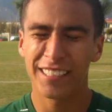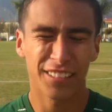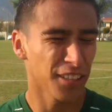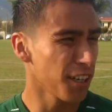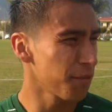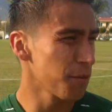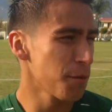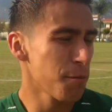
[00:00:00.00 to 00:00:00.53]
It
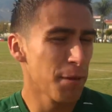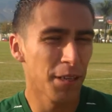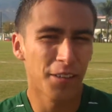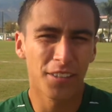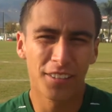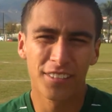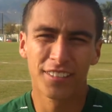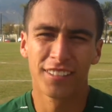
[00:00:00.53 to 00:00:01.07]
started from the
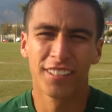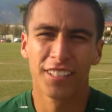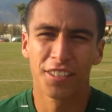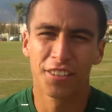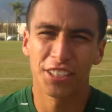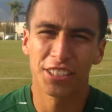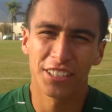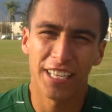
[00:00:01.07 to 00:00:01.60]
middle.
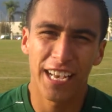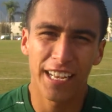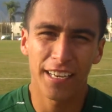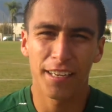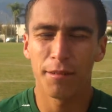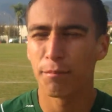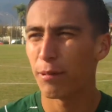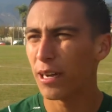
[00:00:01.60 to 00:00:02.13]
Christian had
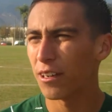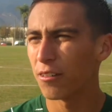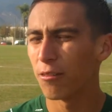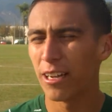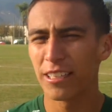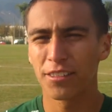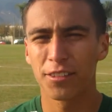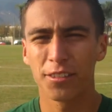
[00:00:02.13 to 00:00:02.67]
it, Paco
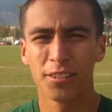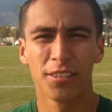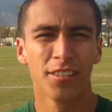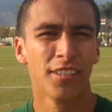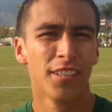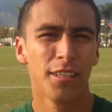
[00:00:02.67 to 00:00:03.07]
ran through,